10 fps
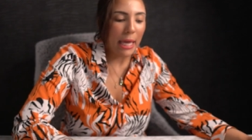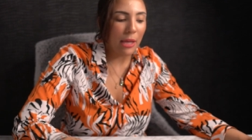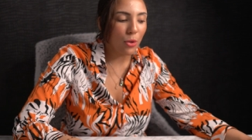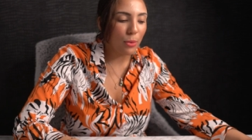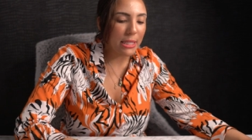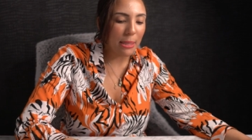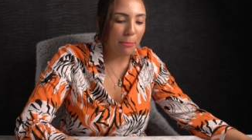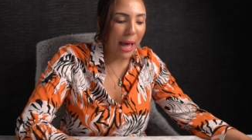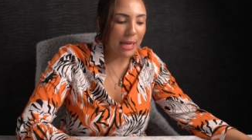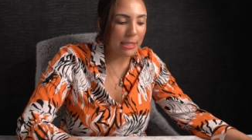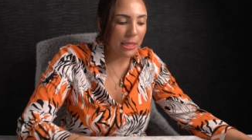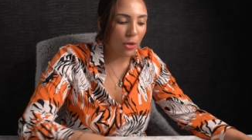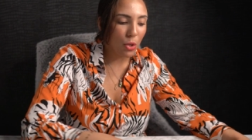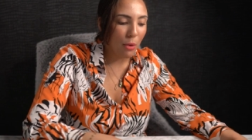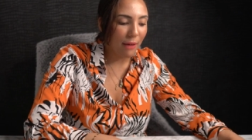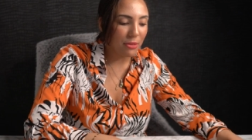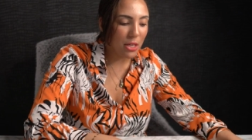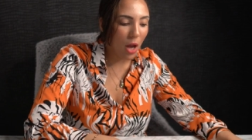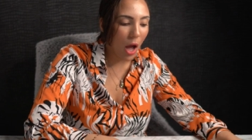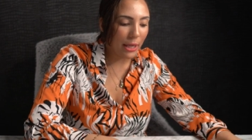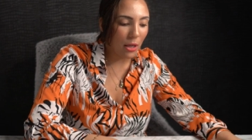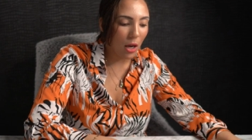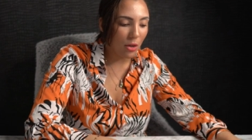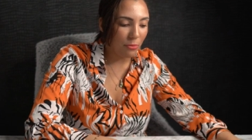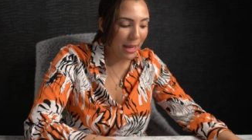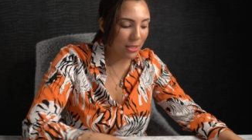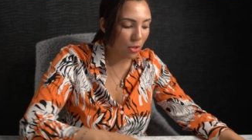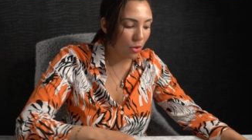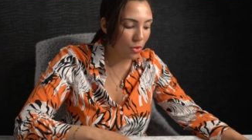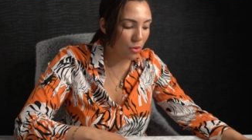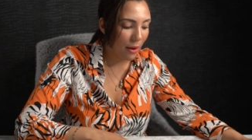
In the recent past, Leo, you have the Nine of Pentacles,